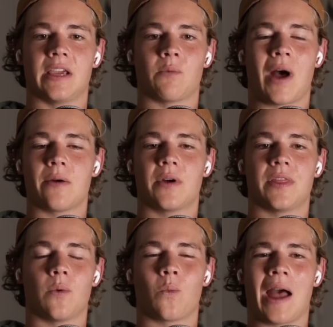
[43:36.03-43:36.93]
Why would
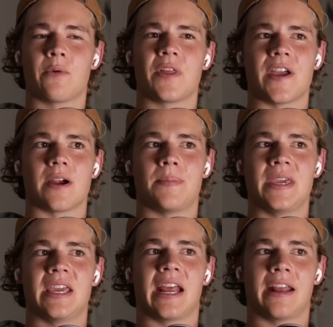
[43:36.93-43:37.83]
there
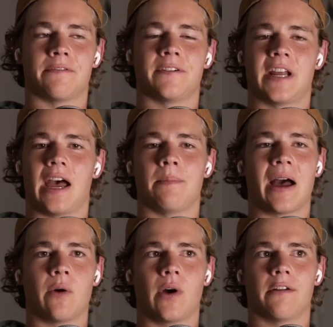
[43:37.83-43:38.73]
be an infinite
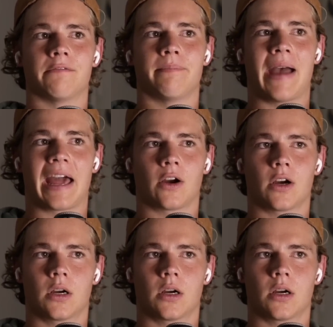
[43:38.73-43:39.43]
amount of matter?